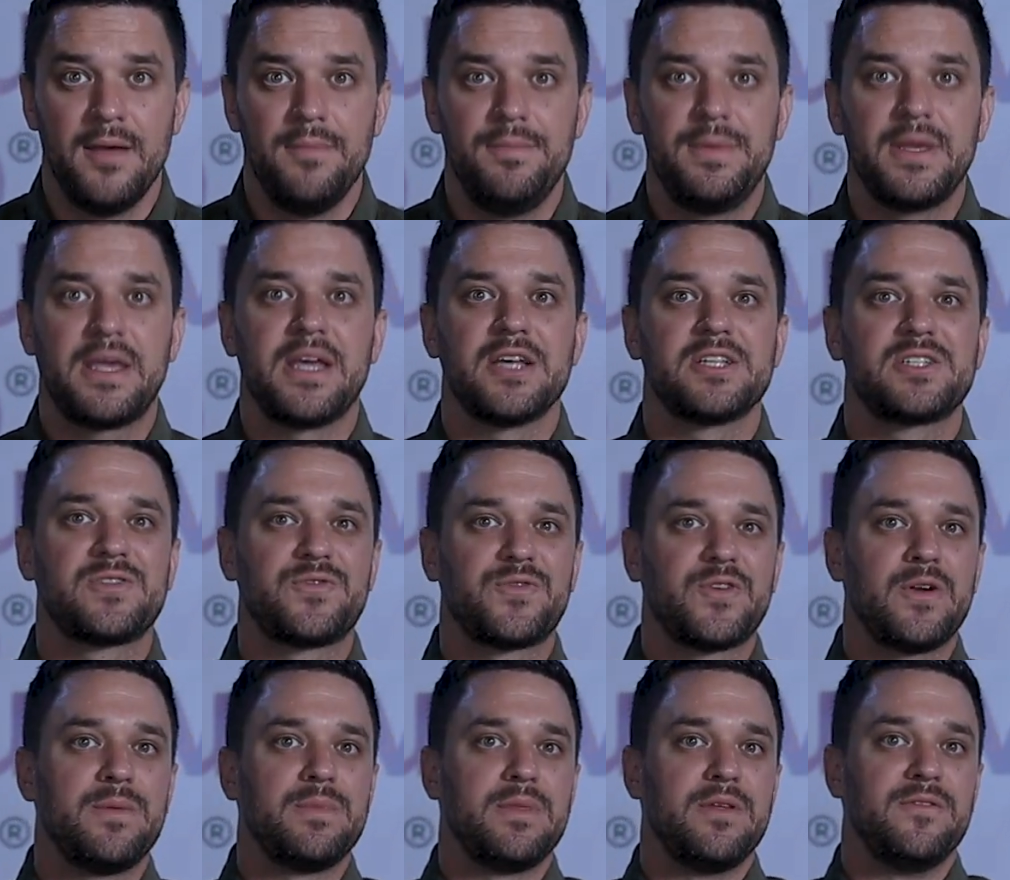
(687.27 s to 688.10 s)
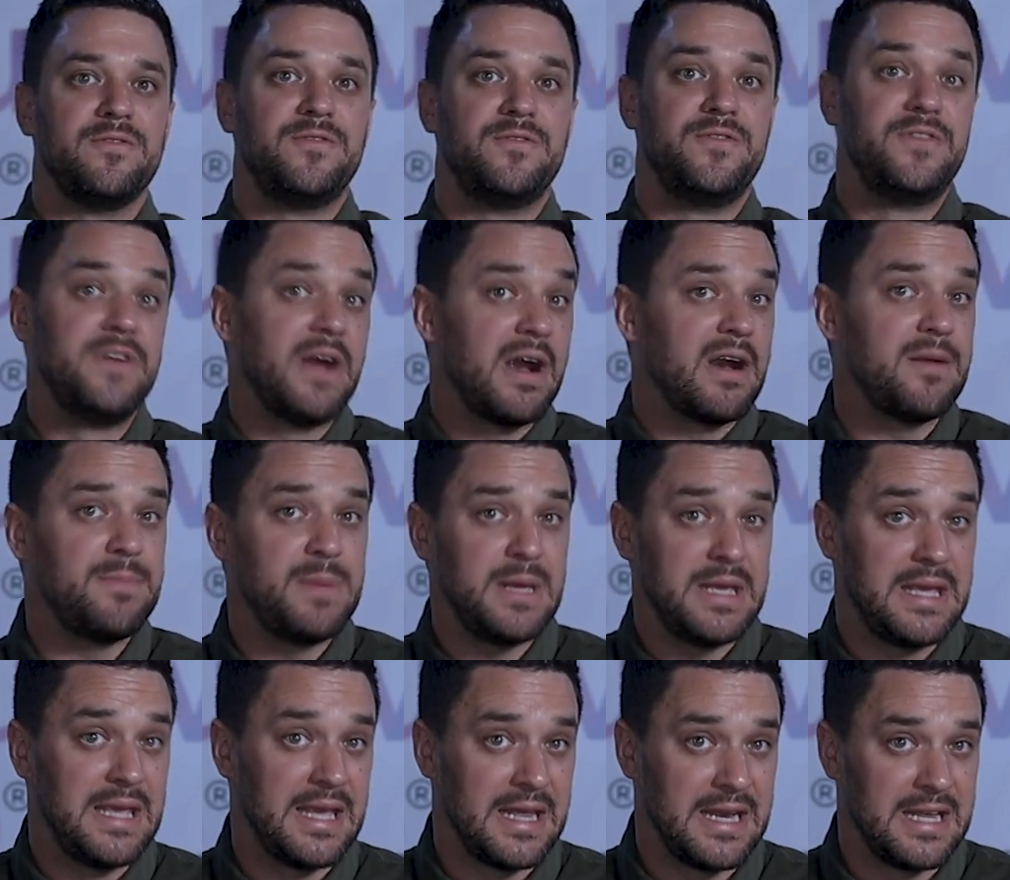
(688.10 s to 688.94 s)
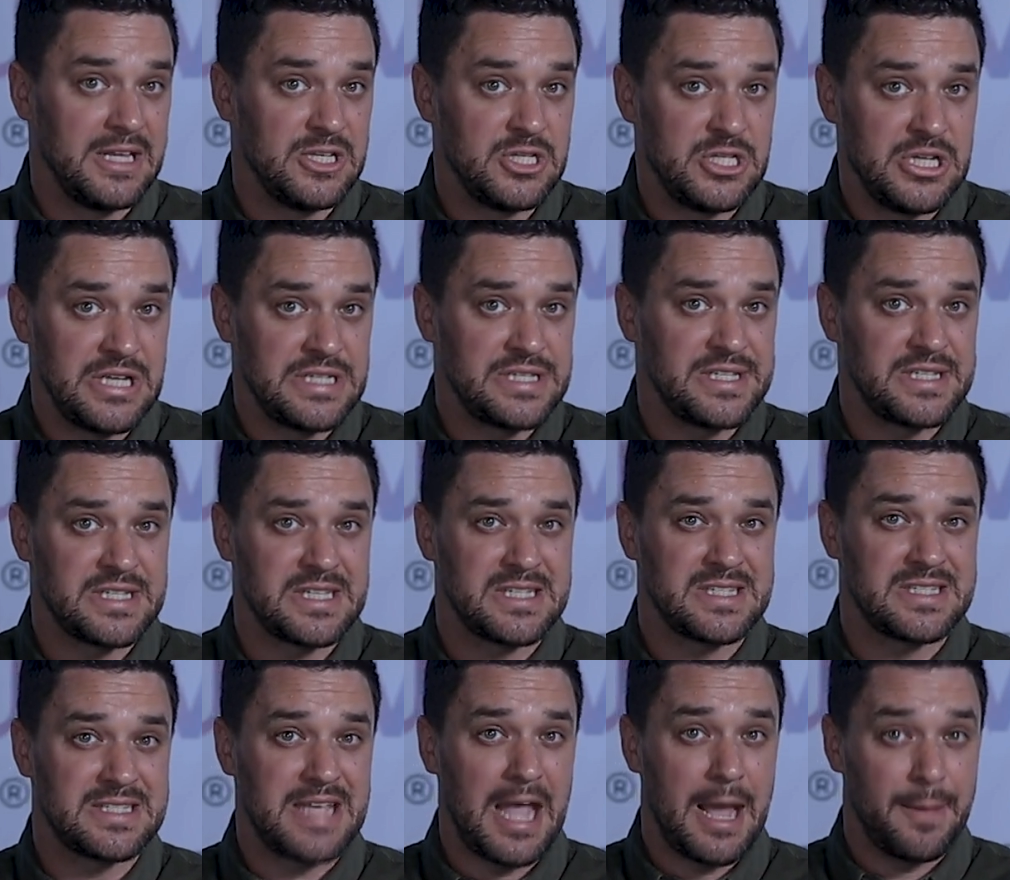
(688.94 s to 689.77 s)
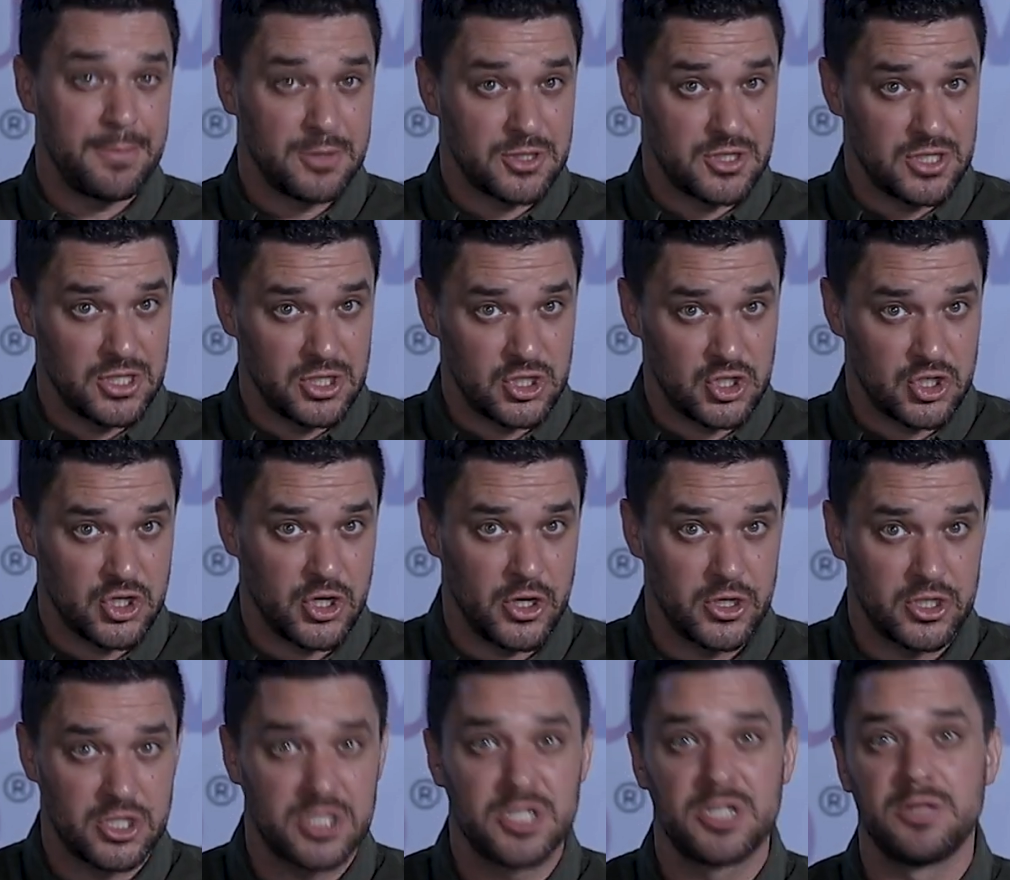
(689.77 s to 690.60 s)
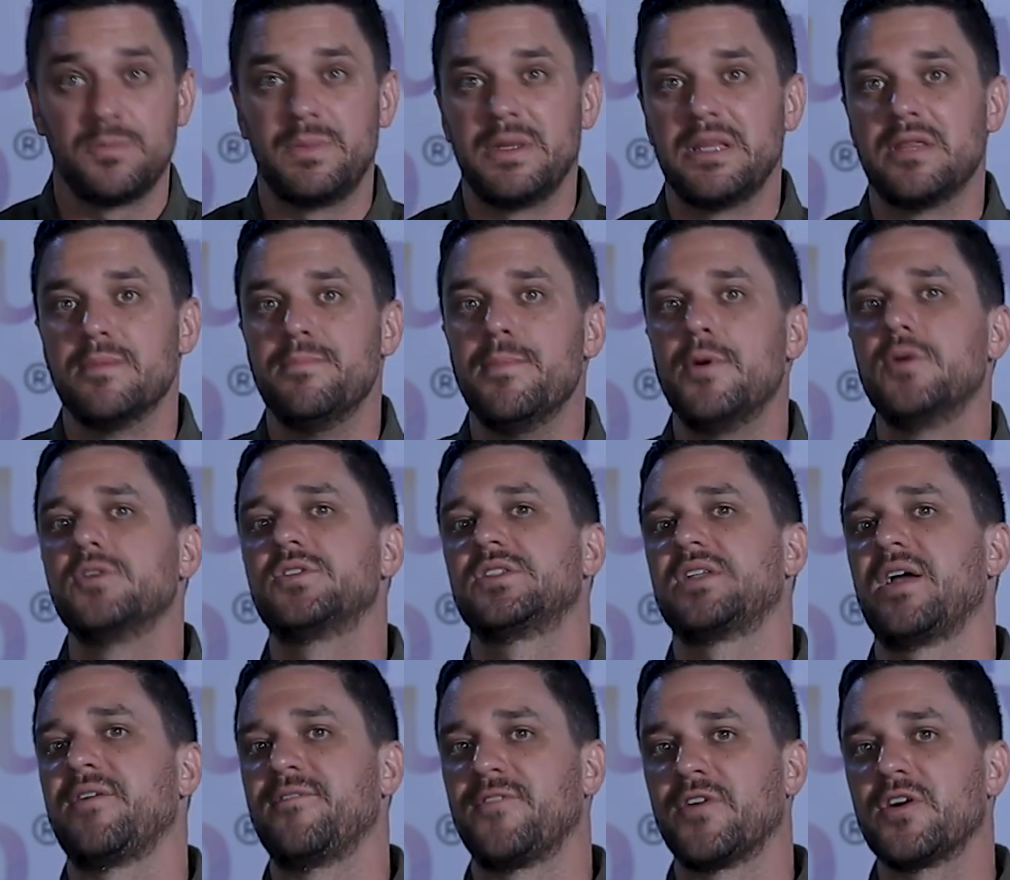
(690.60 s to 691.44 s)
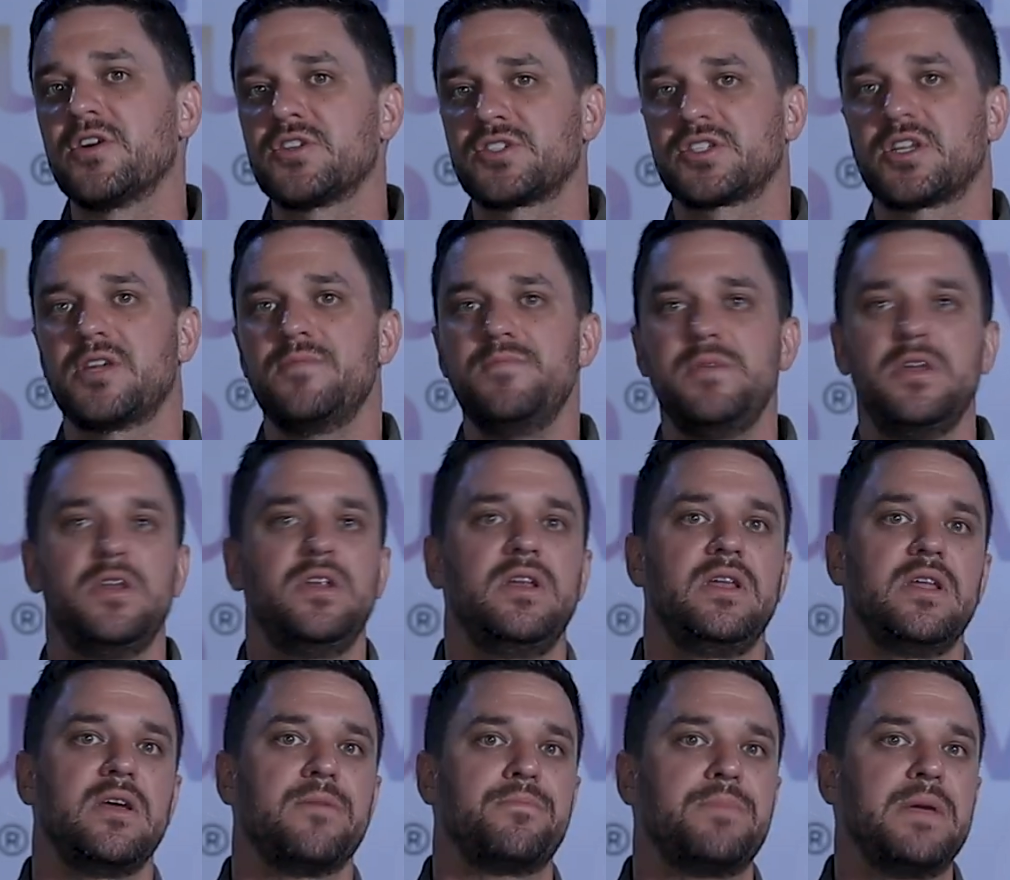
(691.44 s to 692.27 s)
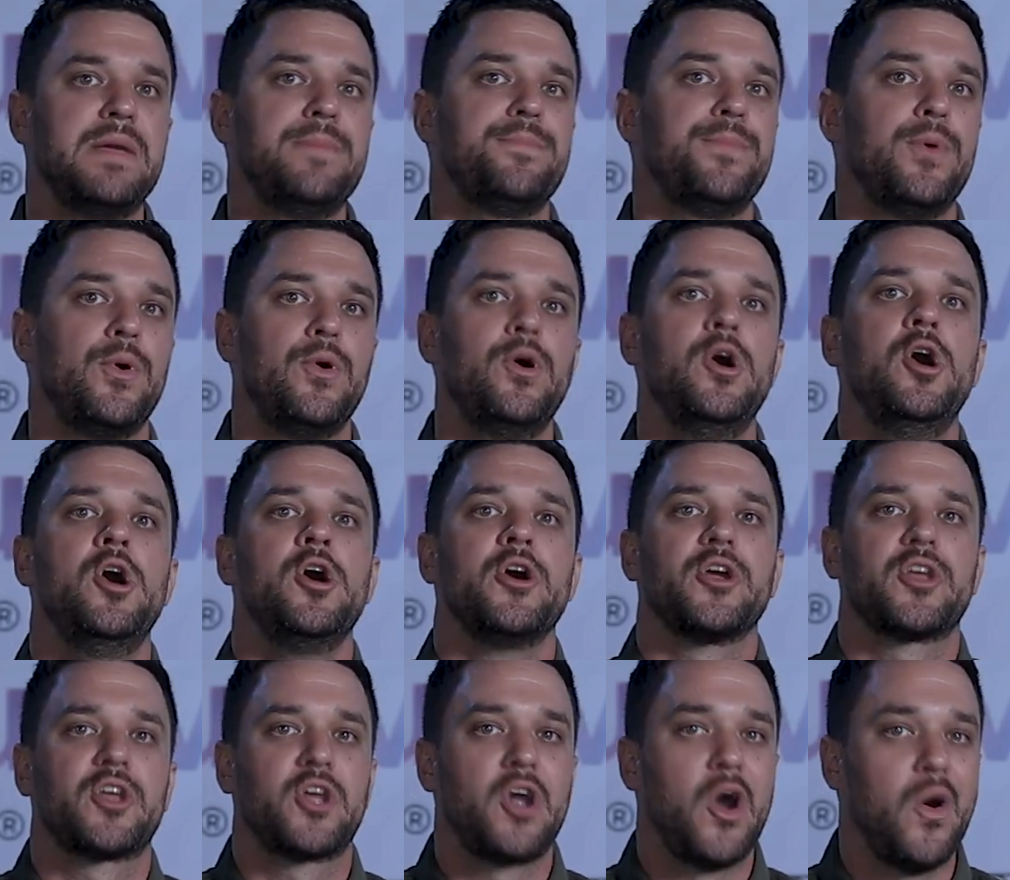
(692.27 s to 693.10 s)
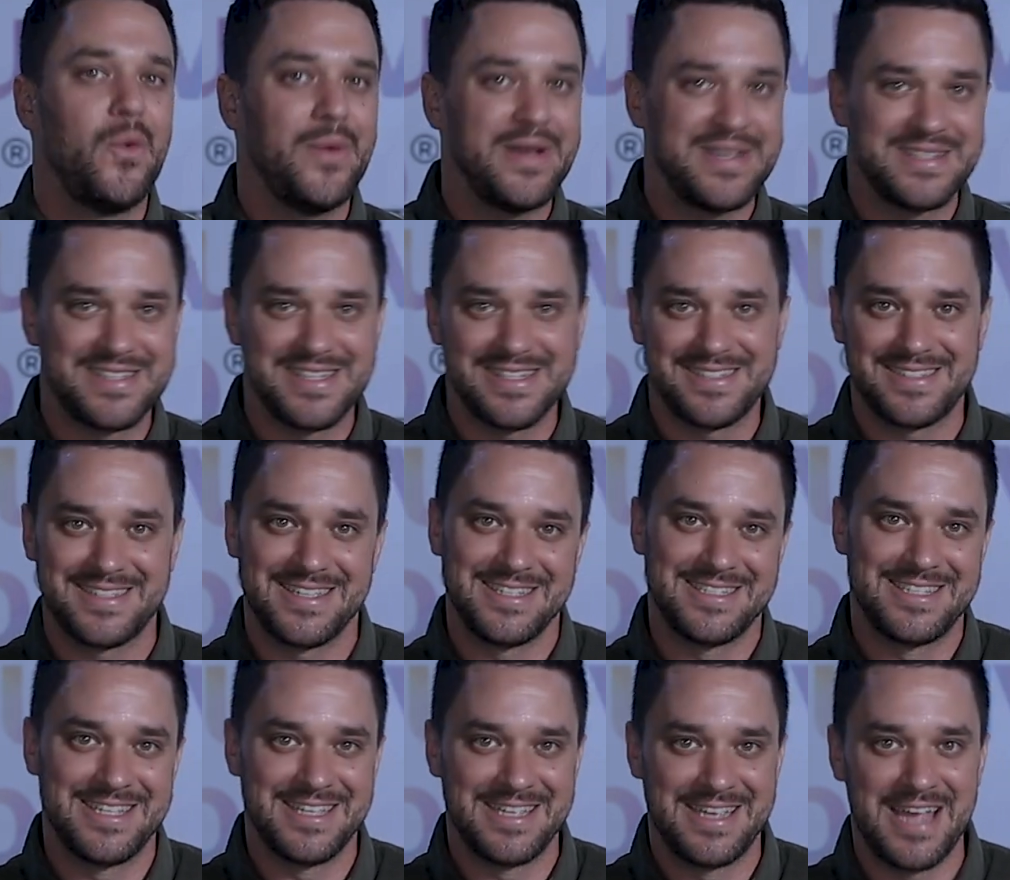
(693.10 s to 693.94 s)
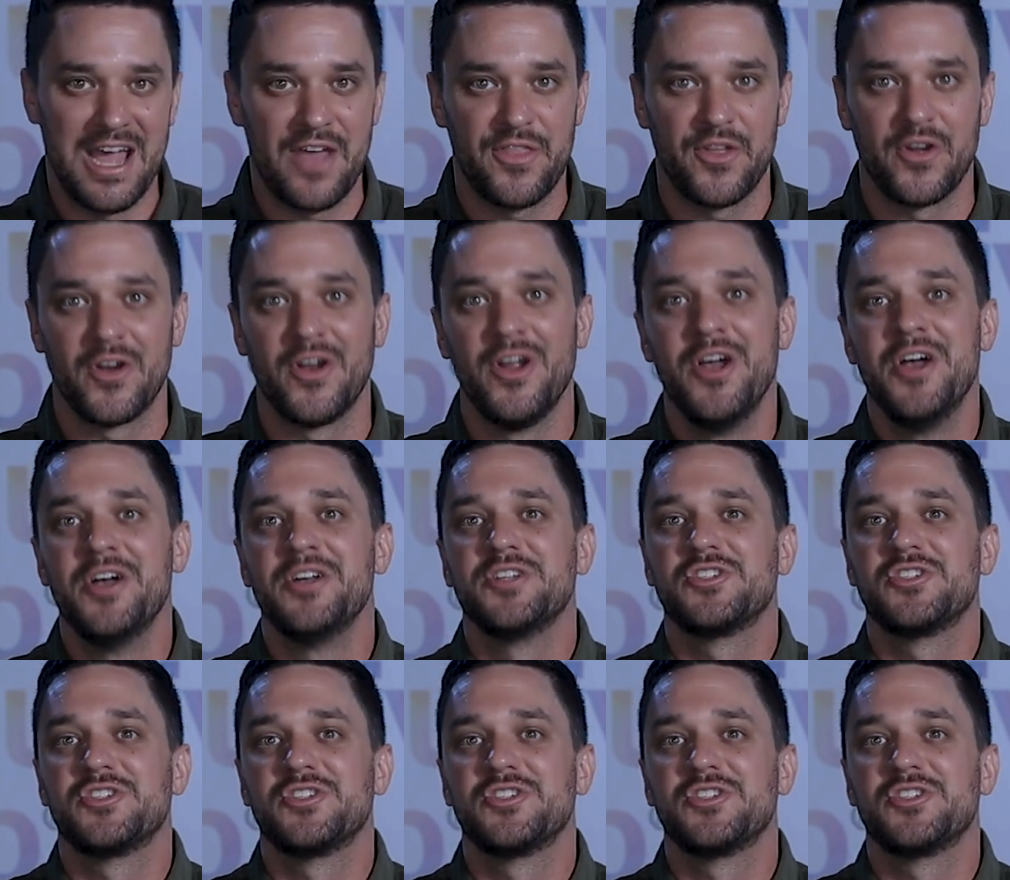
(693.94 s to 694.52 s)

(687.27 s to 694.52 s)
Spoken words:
Because from the very beginning, Jesus established the church to be the most diverse community of people coexisting together,